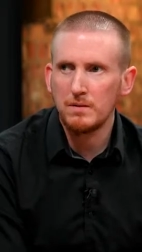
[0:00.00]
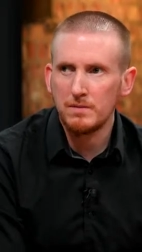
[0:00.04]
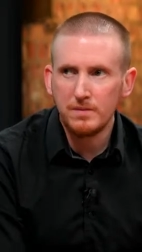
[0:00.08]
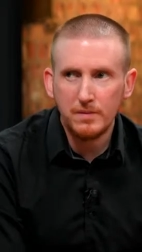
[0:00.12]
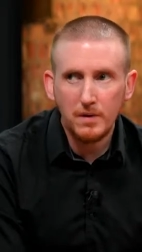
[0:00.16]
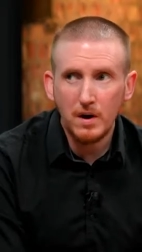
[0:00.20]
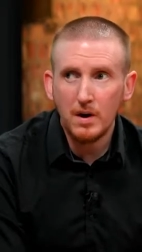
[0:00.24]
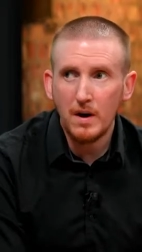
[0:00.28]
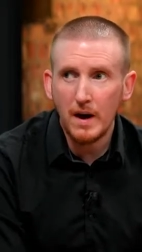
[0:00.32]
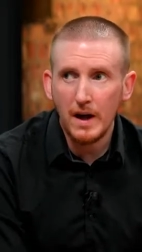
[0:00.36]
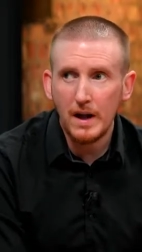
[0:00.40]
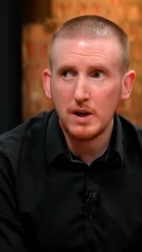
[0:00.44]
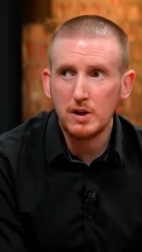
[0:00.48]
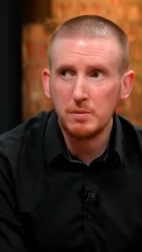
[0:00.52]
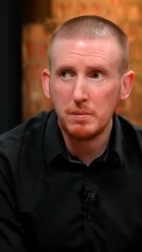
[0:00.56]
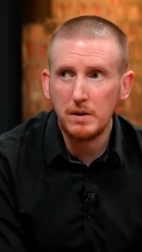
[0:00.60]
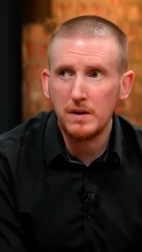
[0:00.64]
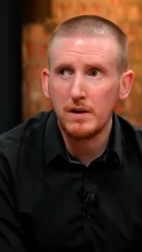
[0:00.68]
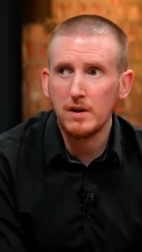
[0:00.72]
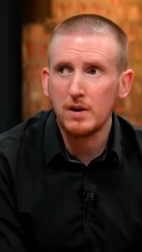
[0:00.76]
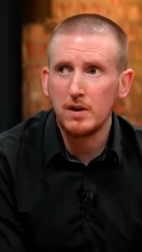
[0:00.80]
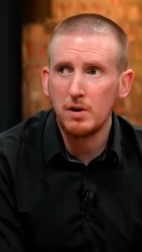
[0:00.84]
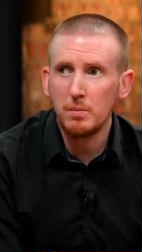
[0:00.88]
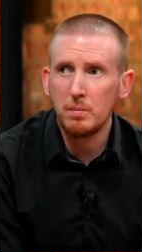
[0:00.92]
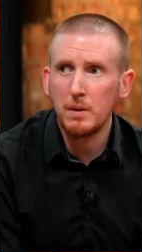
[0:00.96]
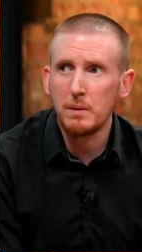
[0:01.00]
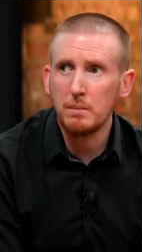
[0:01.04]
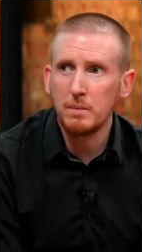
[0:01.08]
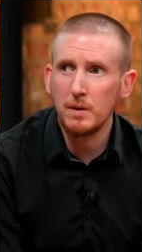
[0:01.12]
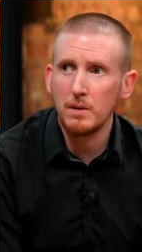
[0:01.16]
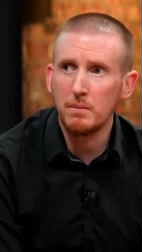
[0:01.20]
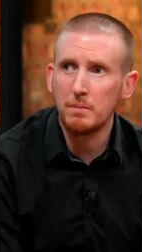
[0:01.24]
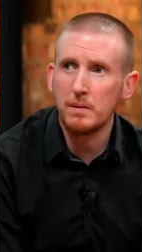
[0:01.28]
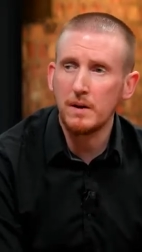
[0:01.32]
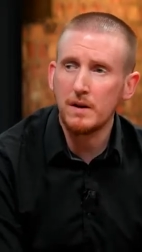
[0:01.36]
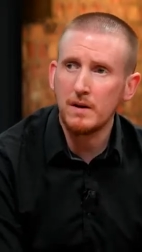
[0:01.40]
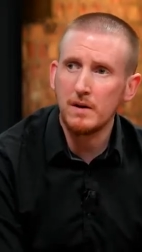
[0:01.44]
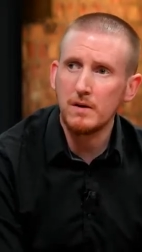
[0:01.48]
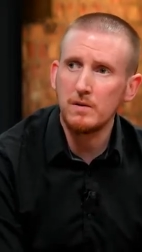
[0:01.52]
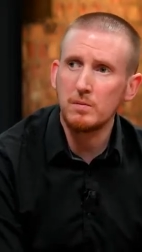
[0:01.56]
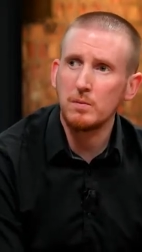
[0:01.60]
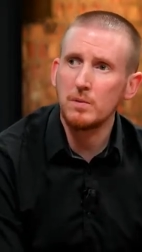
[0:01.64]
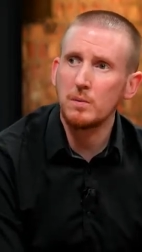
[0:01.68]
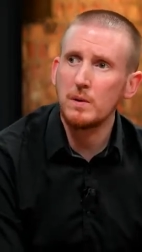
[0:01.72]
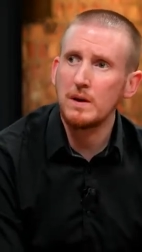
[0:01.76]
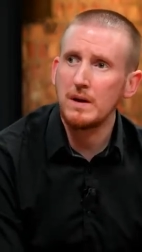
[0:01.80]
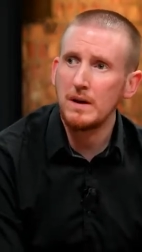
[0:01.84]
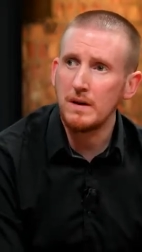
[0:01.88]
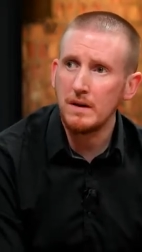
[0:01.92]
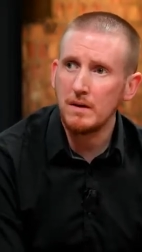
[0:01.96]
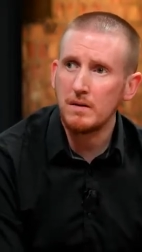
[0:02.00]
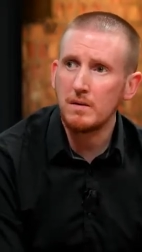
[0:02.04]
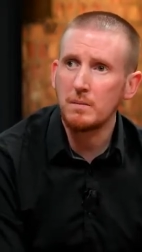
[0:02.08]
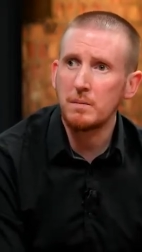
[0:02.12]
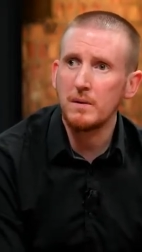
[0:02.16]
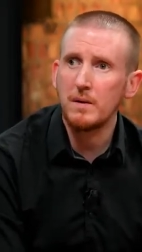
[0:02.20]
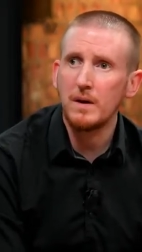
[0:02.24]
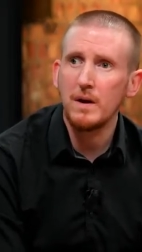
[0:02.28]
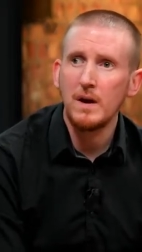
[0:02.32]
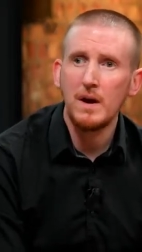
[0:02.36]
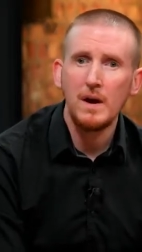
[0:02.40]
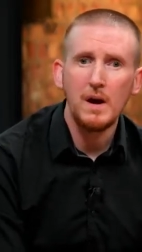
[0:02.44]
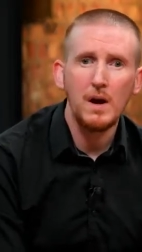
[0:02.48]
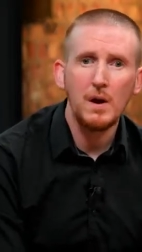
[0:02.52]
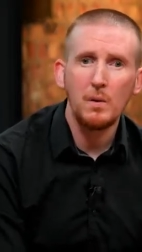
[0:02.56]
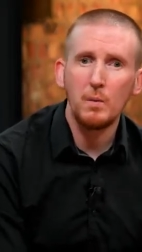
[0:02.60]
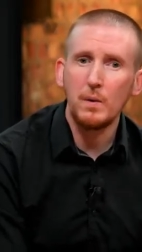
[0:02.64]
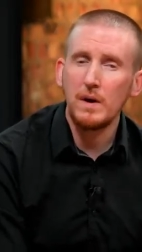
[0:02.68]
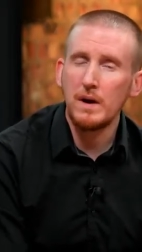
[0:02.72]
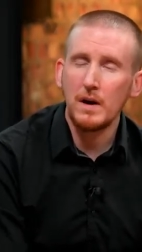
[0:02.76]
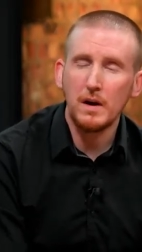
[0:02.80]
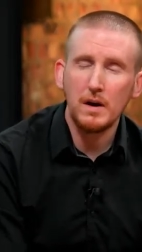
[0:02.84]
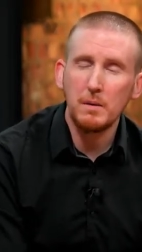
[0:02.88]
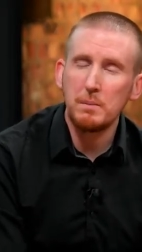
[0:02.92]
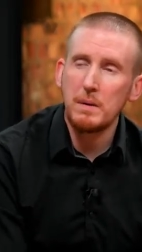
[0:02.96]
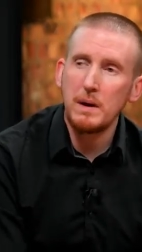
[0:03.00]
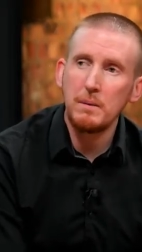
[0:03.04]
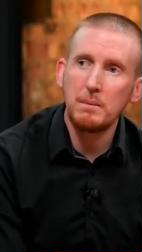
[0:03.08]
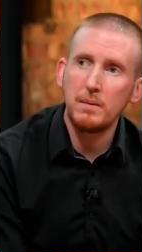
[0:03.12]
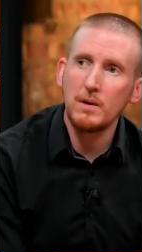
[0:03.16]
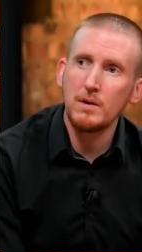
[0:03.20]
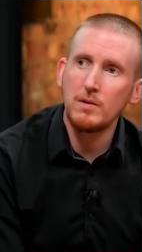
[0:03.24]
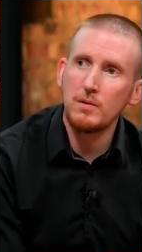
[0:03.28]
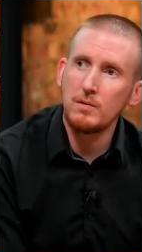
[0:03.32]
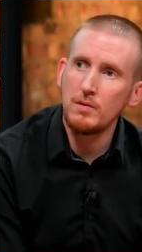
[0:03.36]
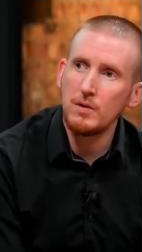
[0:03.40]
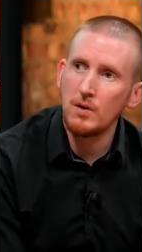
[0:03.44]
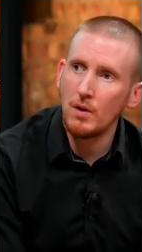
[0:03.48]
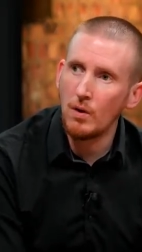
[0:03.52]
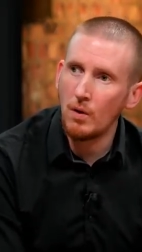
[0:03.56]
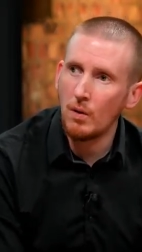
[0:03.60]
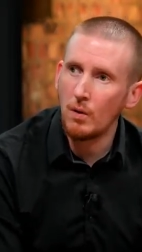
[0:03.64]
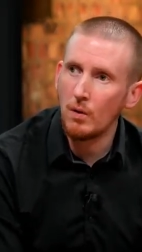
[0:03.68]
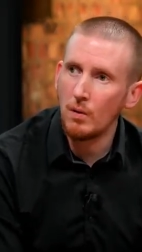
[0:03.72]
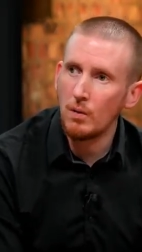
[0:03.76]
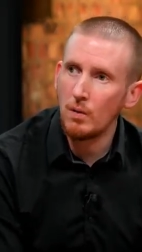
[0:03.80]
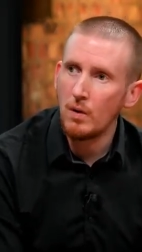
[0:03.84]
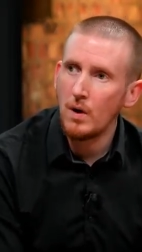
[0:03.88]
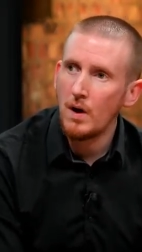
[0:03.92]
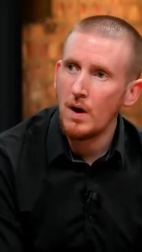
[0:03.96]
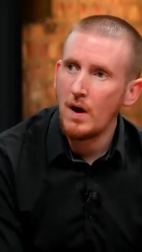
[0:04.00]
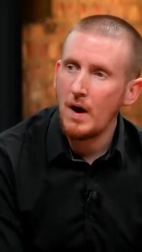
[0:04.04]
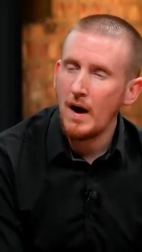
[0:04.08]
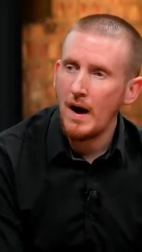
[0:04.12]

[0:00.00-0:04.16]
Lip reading: for LGBTQ people, because we are the people who know